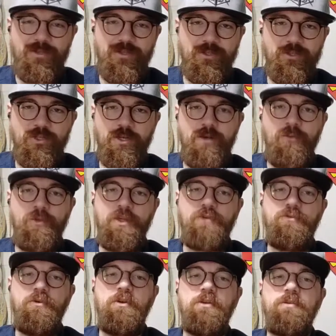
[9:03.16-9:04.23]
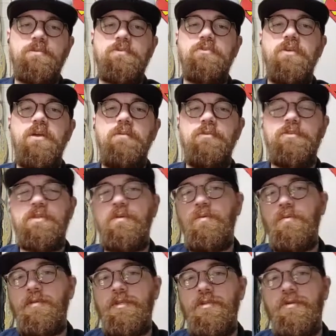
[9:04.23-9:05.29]
to the channel. We get to 100 subscribers. I
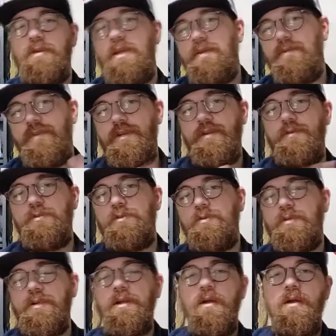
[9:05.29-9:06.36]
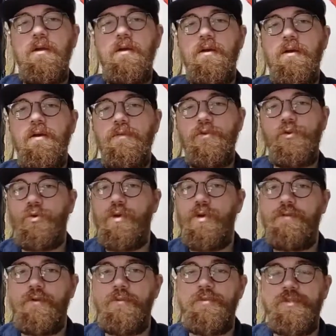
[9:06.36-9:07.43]
will be doing a video tour of the toy
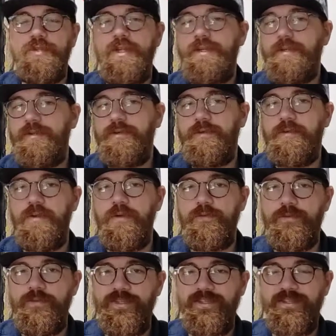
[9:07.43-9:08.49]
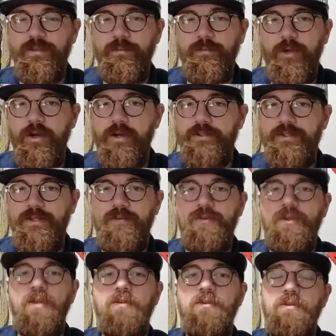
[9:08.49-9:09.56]
room. But that's going to do it for this unboxing.
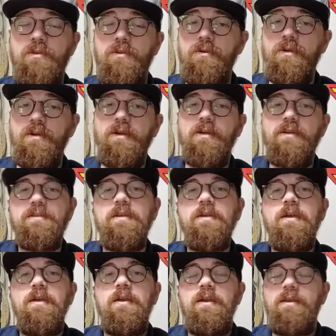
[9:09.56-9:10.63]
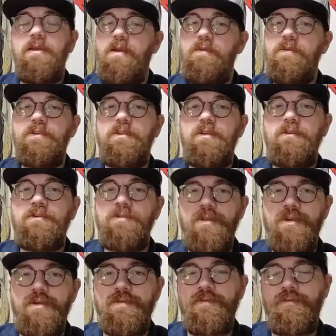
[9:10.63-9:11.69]
Thank you, guys. And have yourselves an
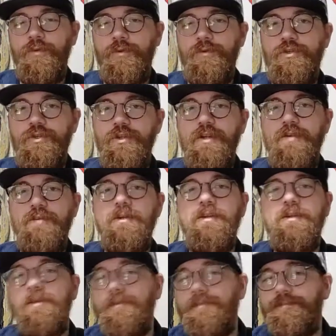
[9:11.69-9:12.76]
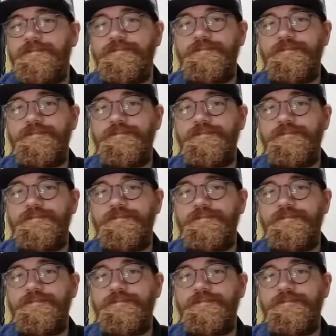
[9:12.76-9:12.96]
awesome 4th of July weekend.